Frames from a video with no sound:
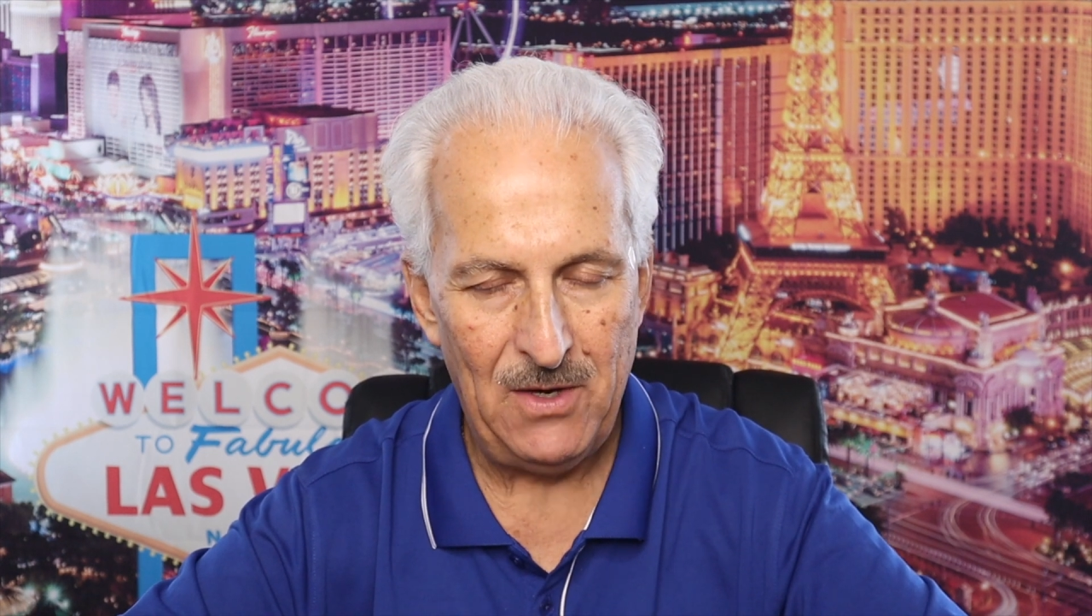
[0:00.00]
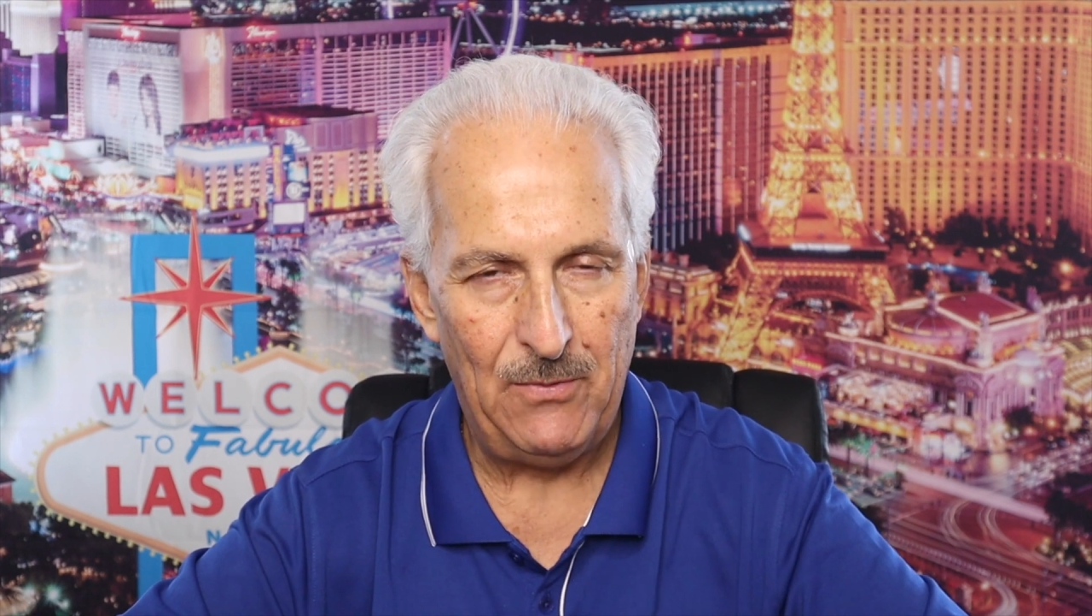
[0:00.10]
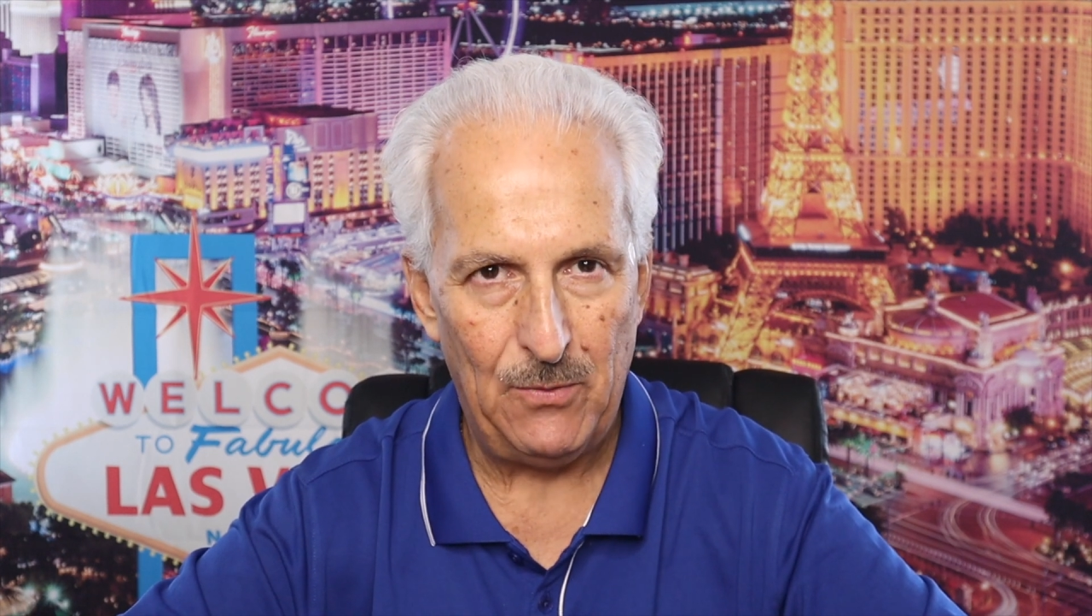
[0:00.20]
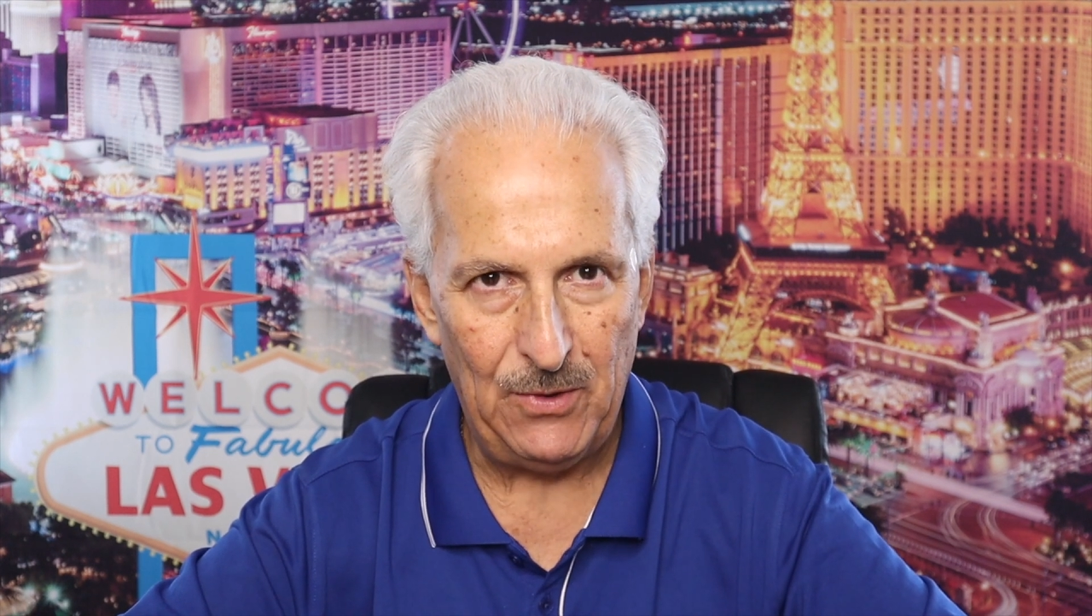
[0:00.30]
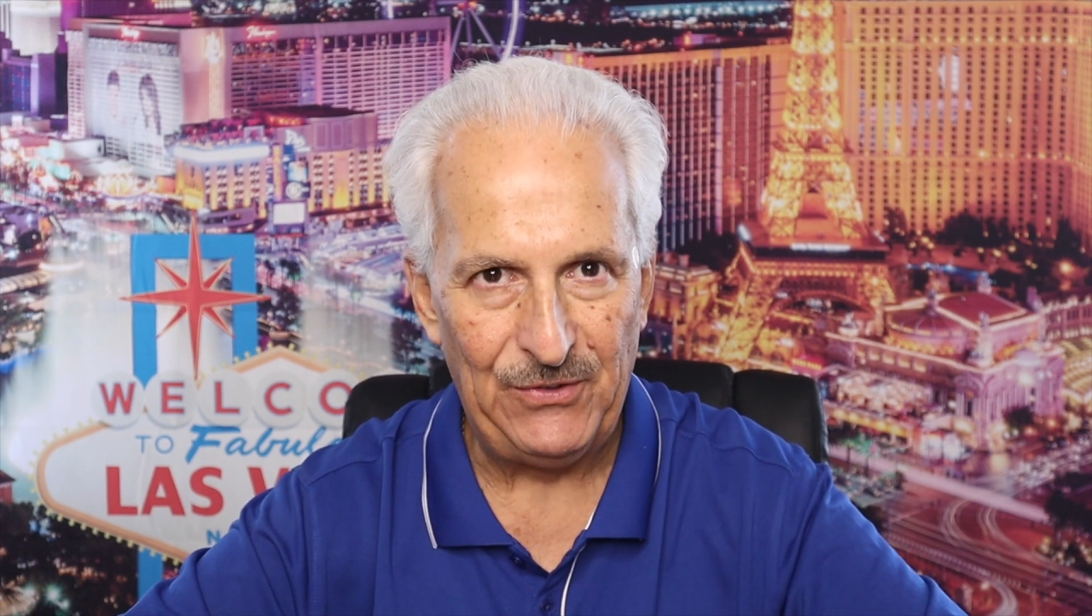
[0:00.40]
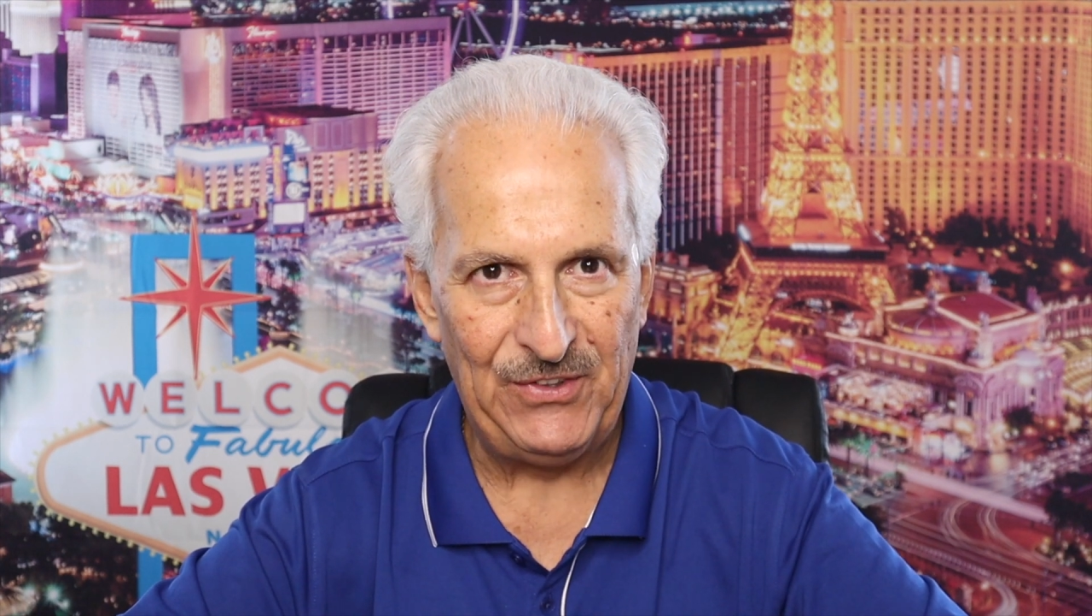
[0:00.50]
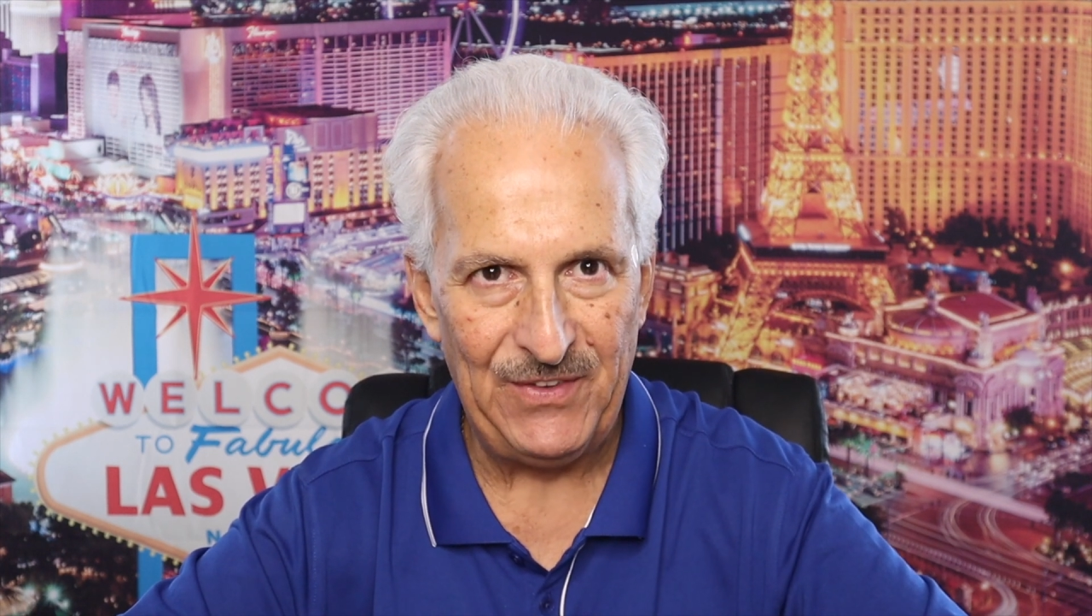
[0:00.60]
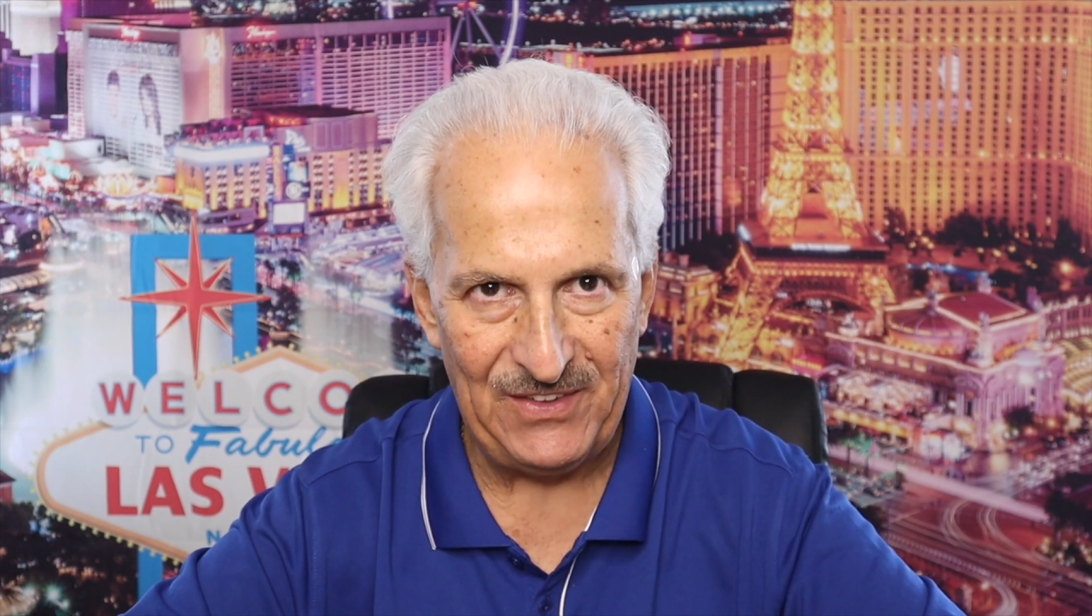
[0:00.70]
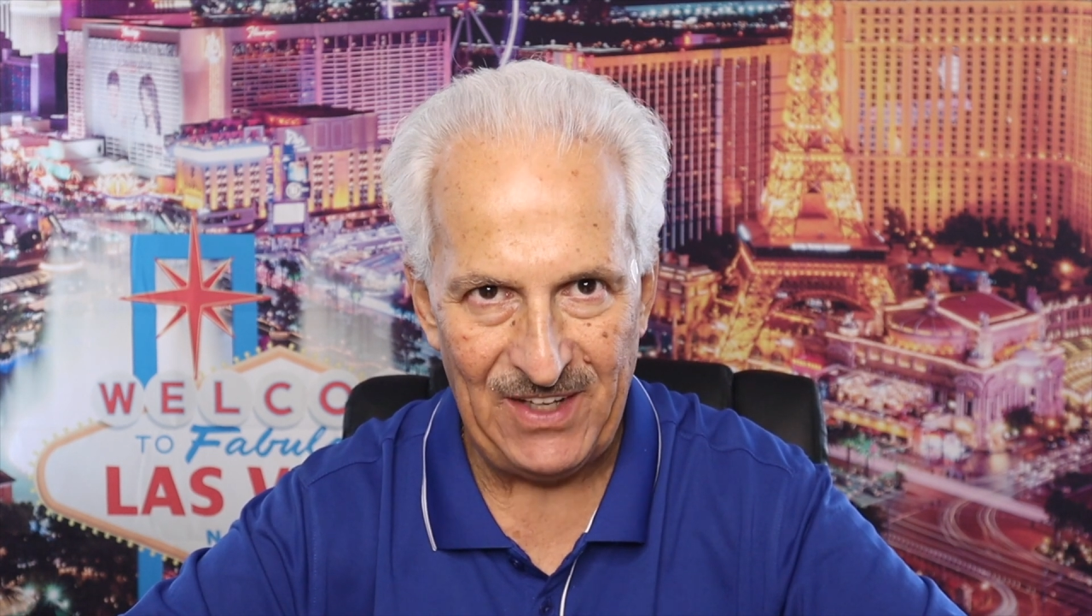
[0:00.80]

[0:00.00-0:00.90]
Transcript: we will see the